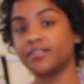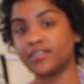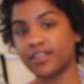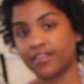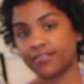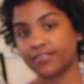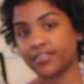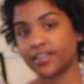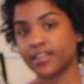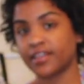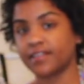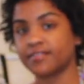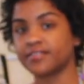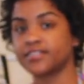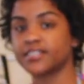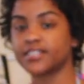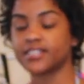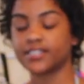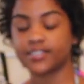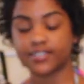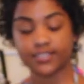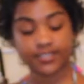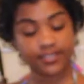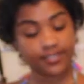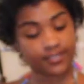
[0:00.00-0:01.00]
You definitely have
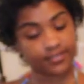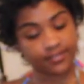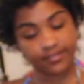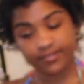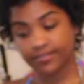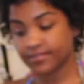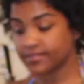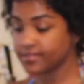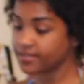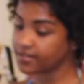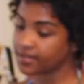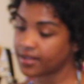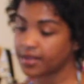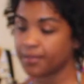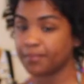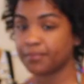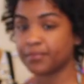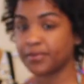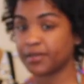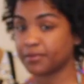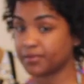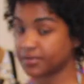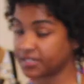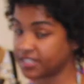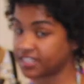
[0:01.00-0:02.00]
to
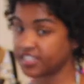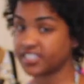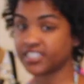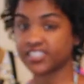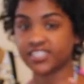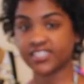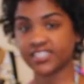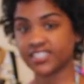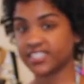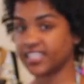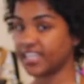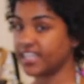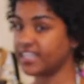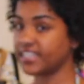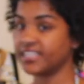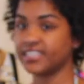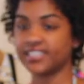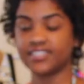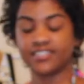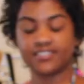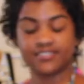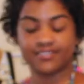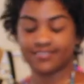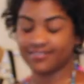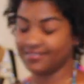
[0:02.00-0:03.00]
be able to just let
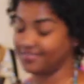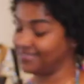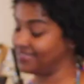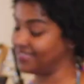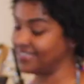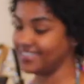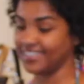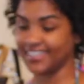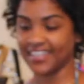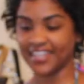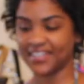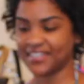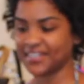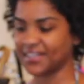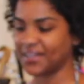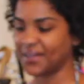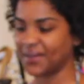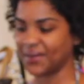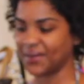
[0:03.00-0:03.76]
it, let it